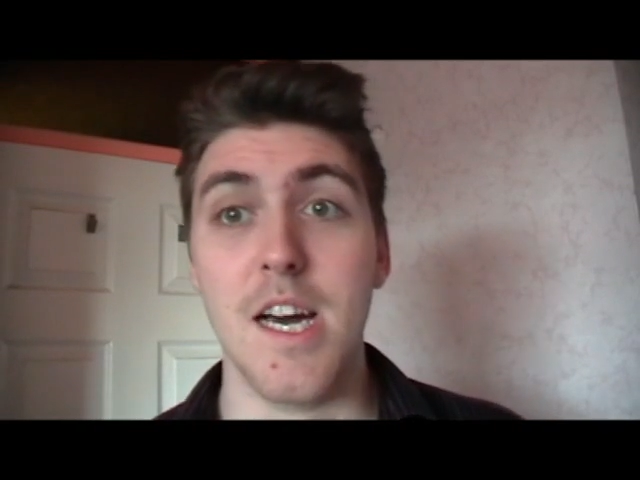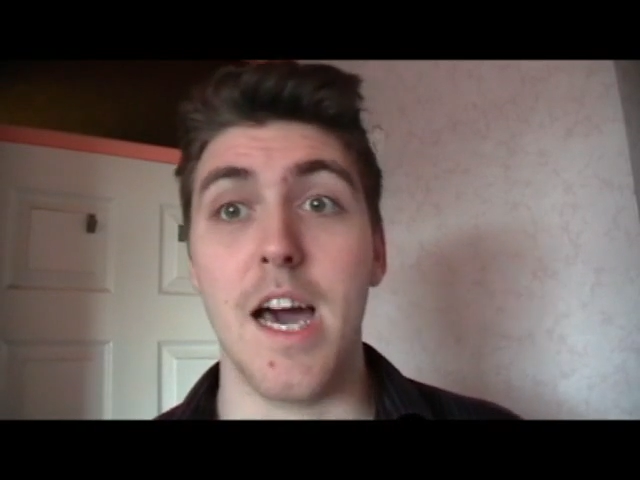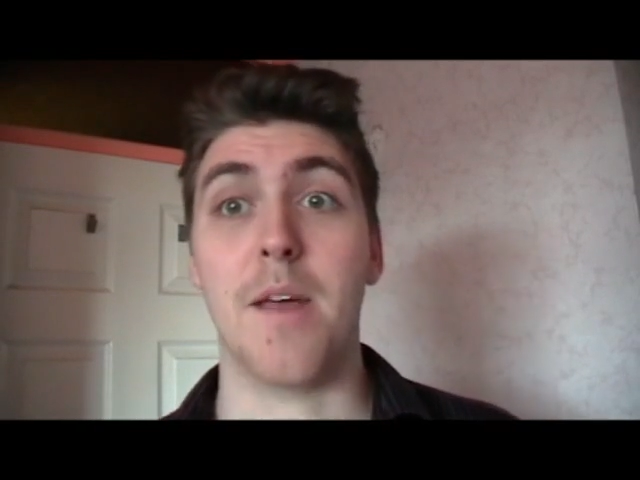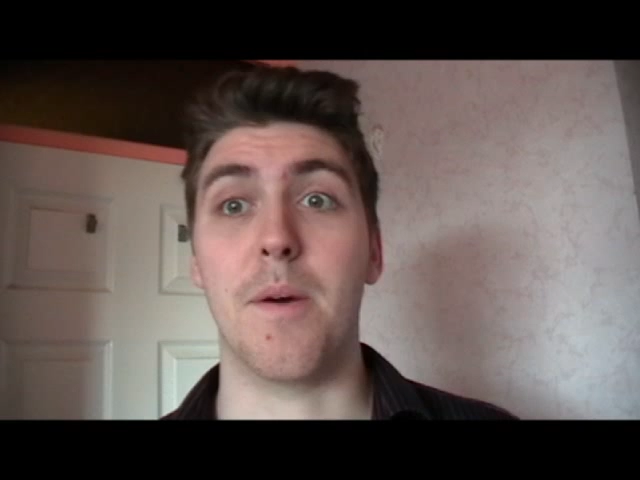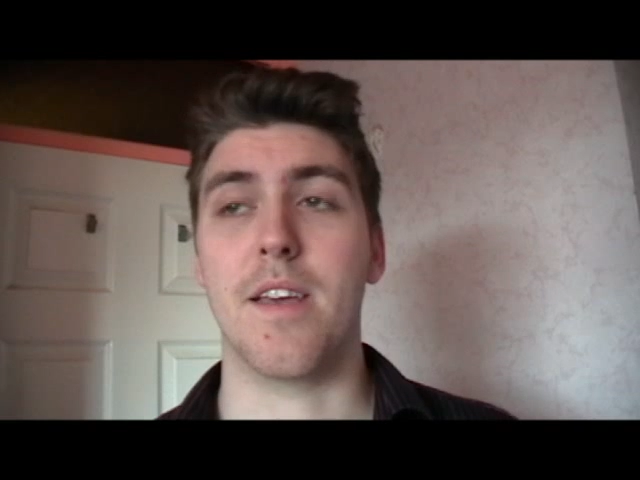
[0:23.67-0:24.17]

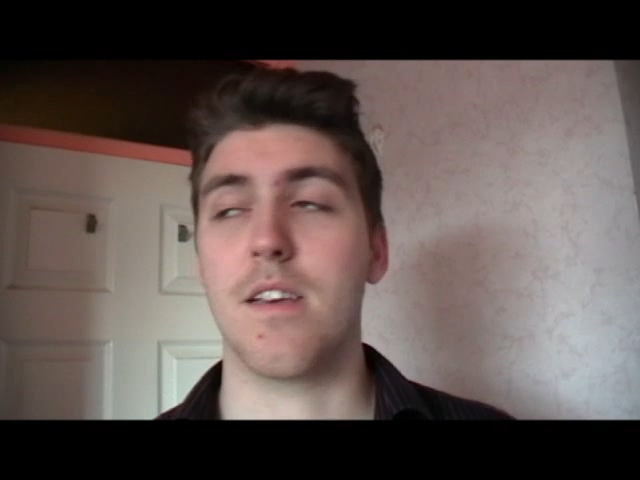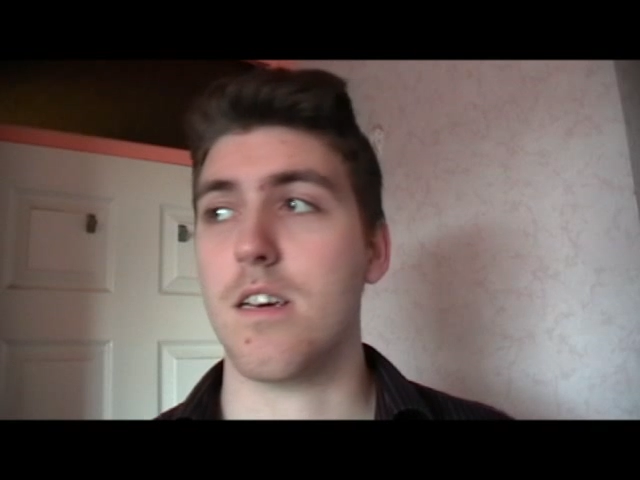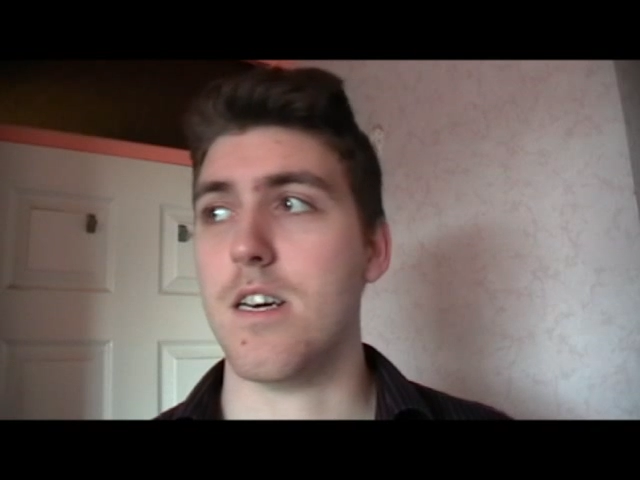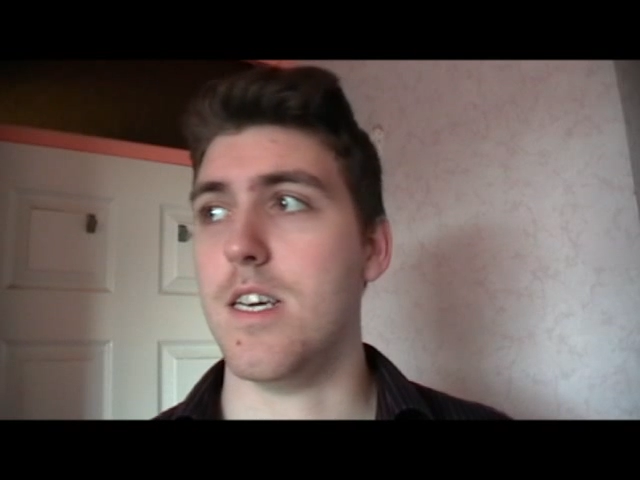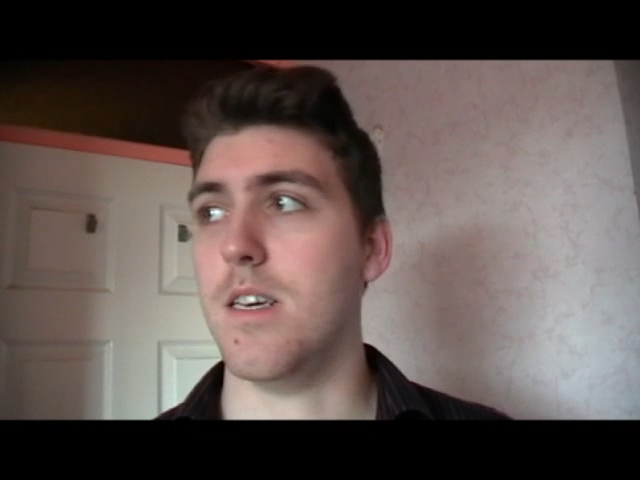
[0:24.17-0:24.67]
Anyway,
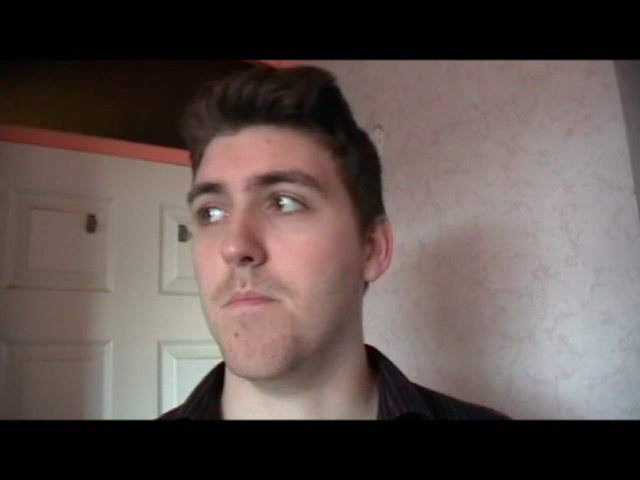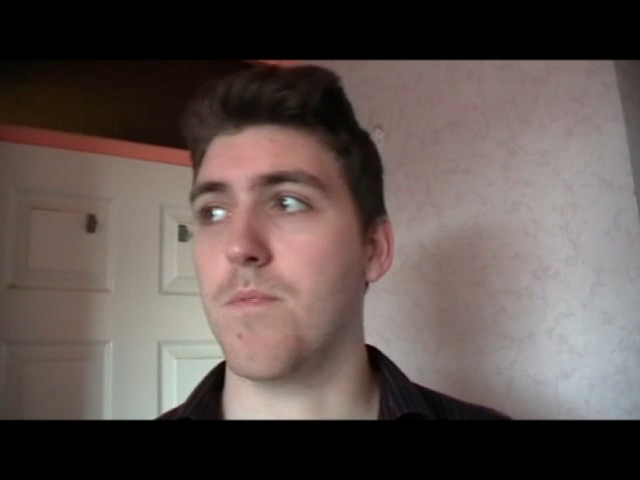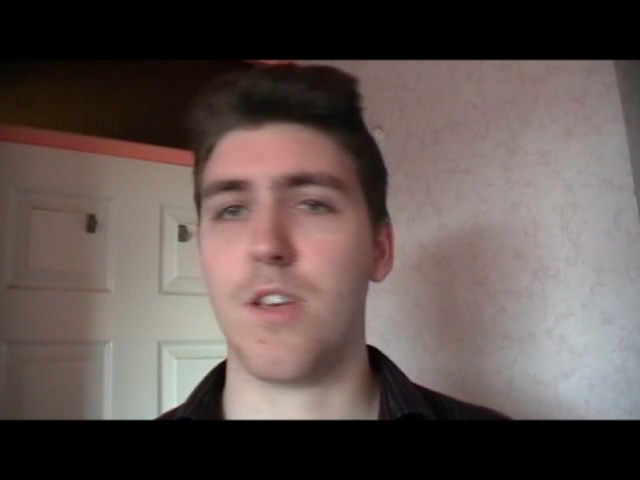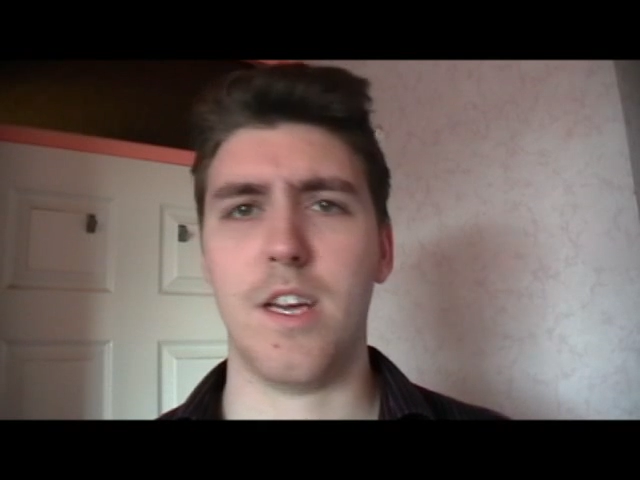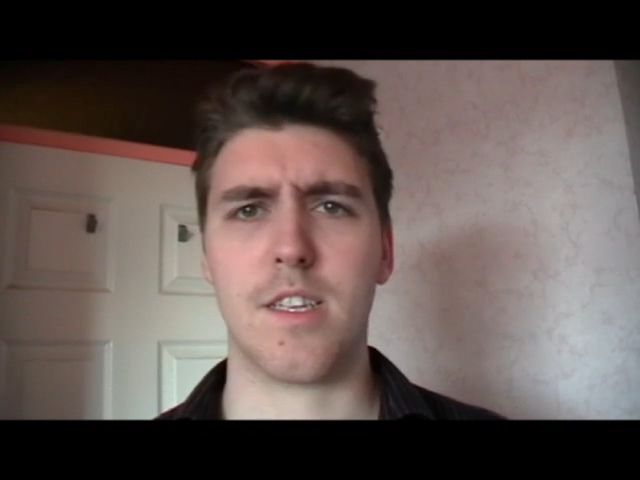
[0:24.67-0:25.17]
so
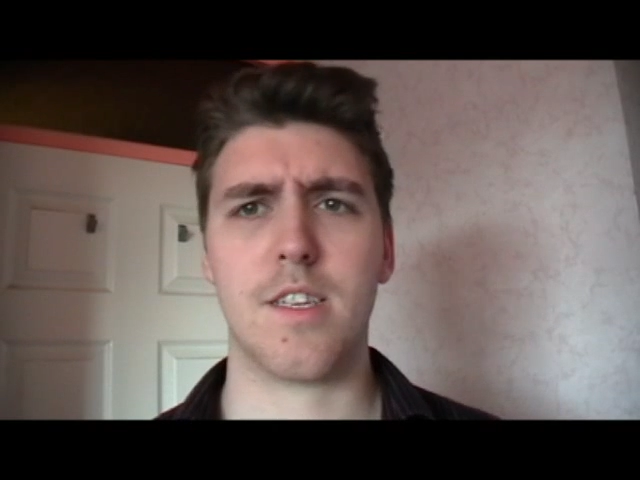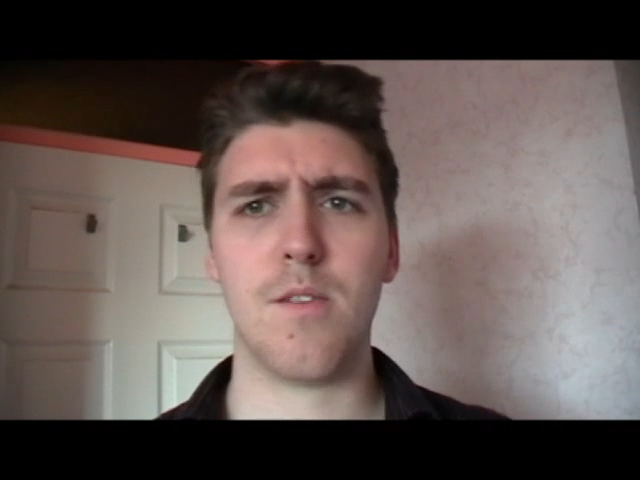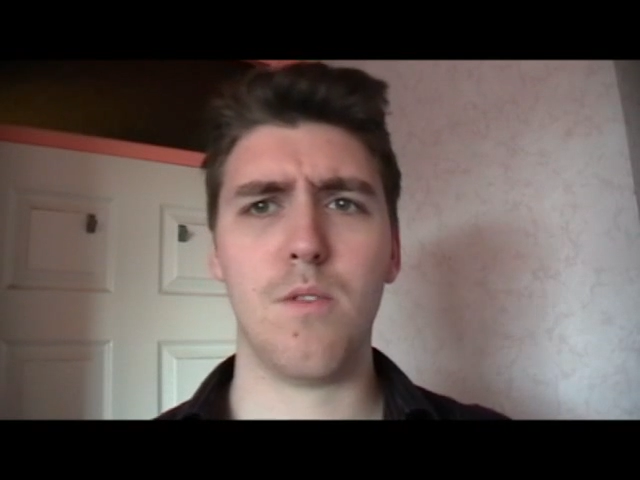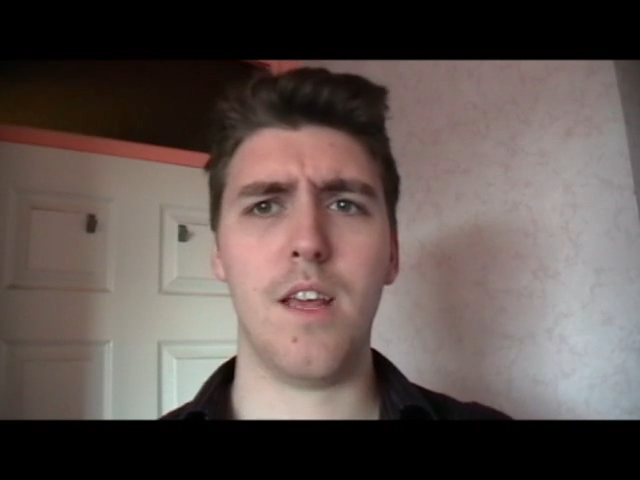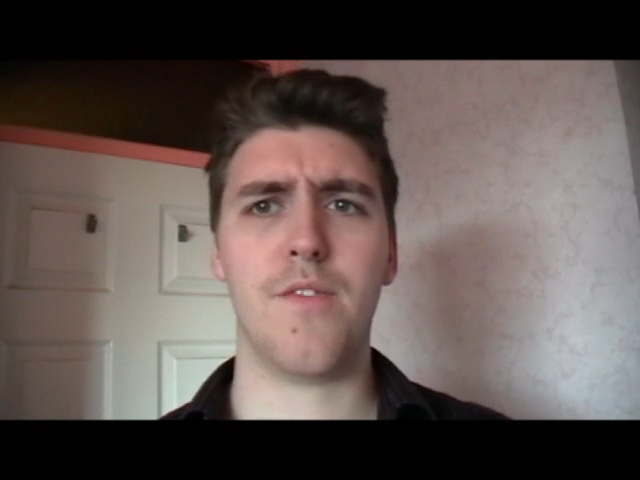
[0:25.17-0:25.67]
yeah,
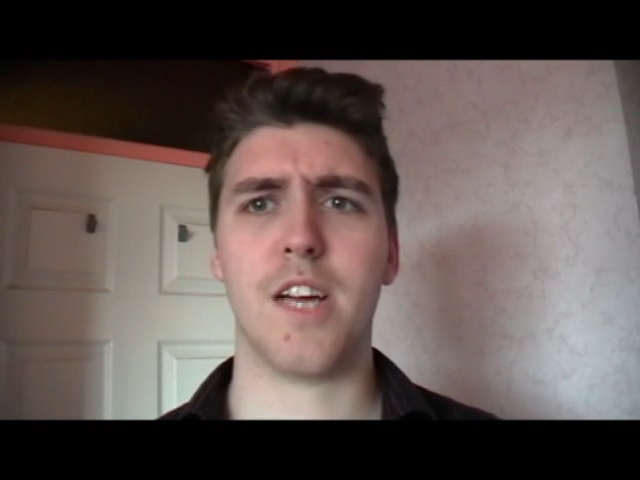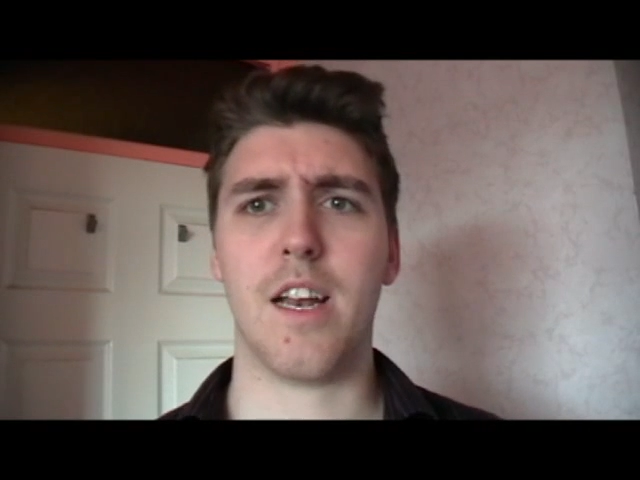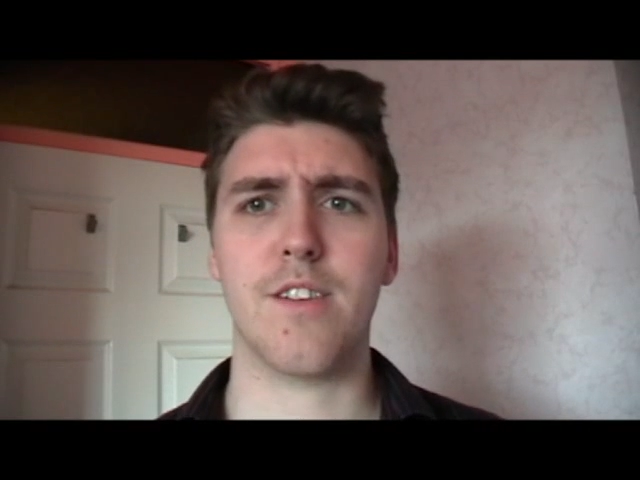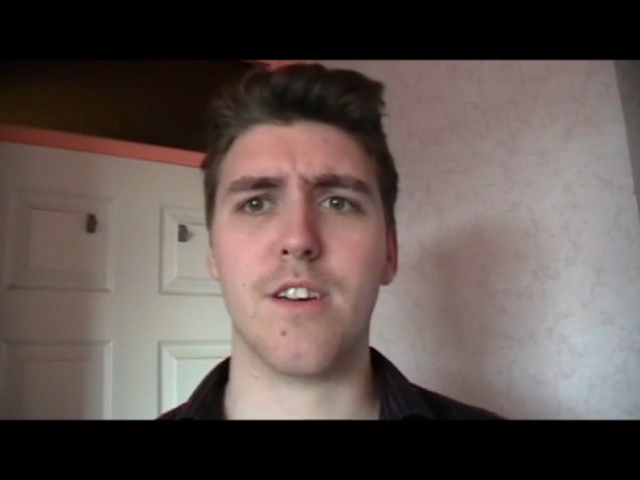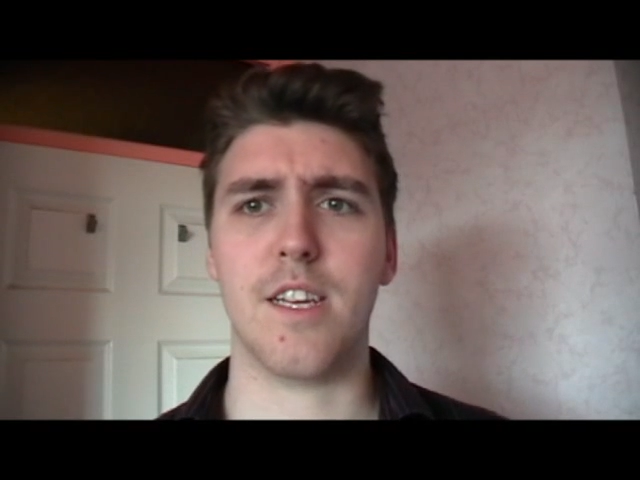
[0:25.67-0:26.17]
still leave
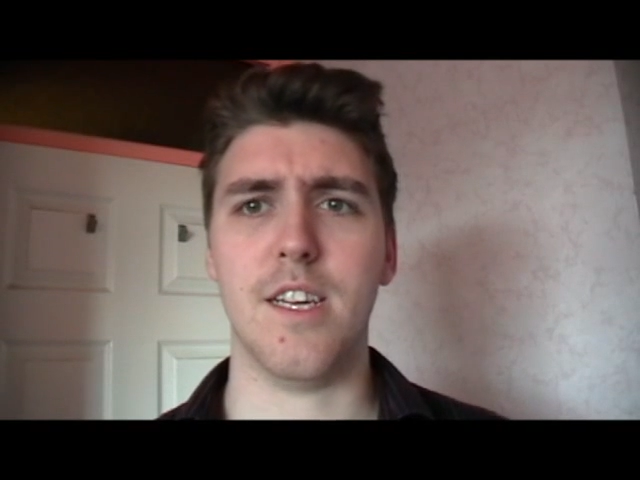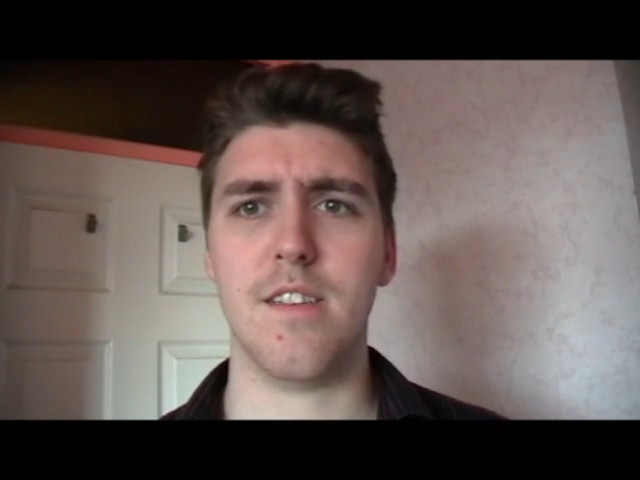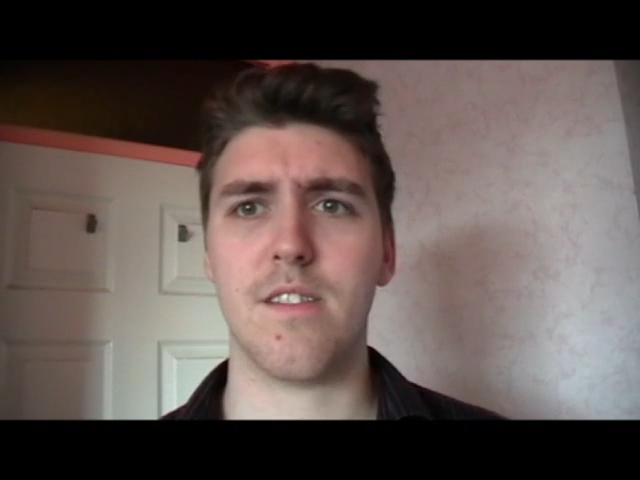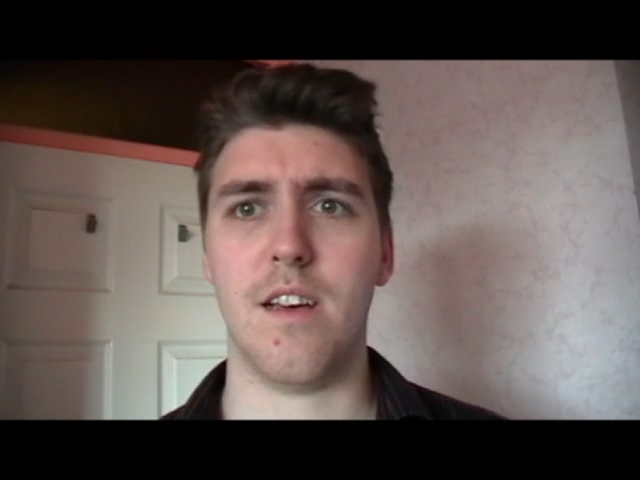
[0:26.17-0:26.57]
challenge ideas,